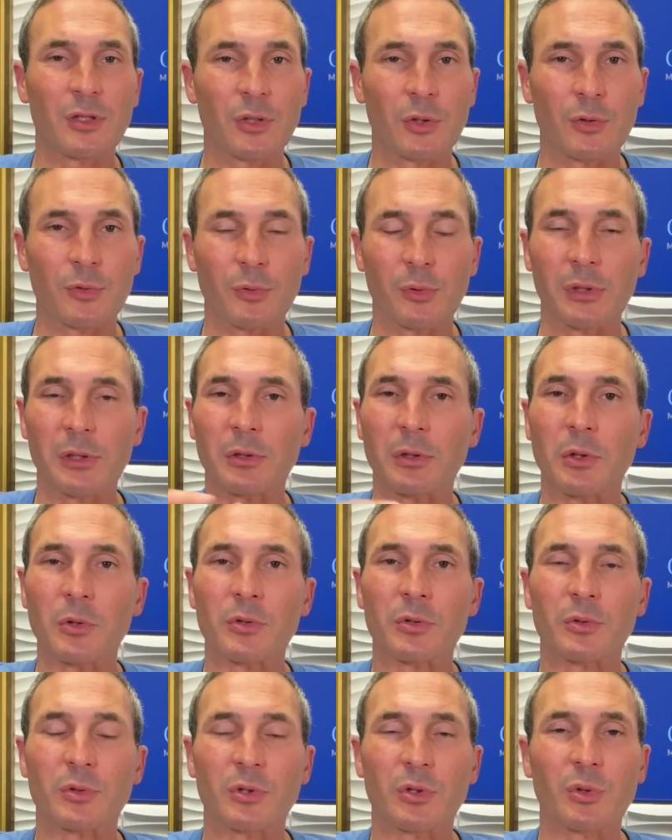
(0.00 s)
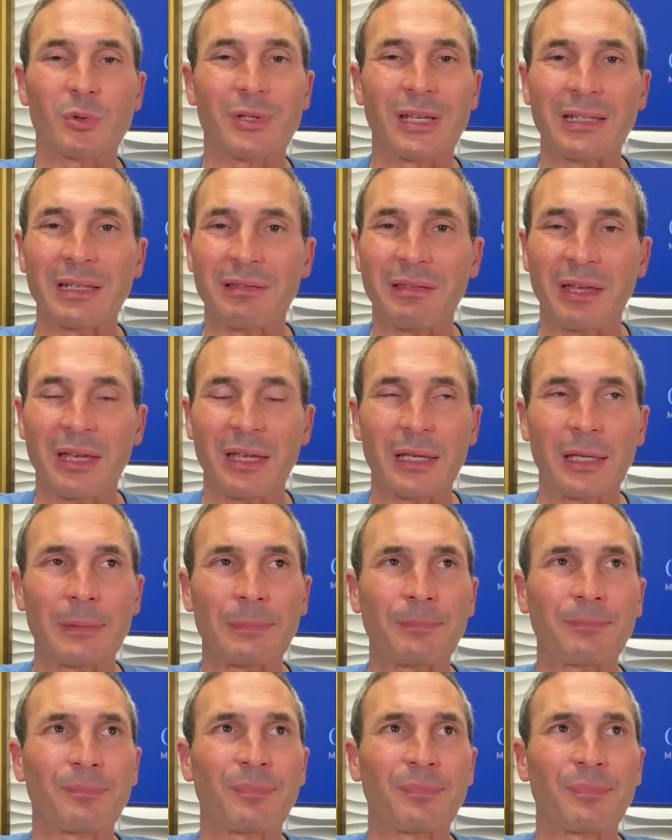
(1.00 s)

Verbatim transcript: She was really close to Kenneth Hagin.